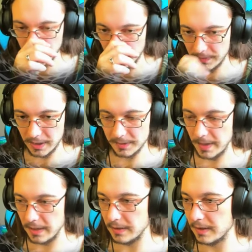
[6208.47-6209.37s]
I need to place
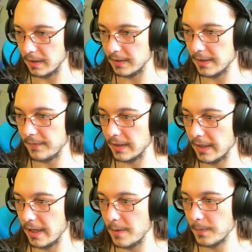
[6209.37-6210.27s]
beds and stuff like
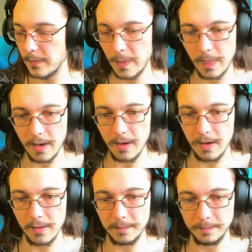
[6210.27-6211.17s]
that.
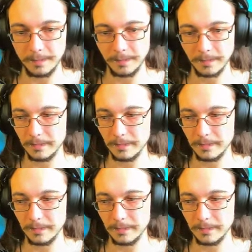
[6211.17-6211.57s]
Um,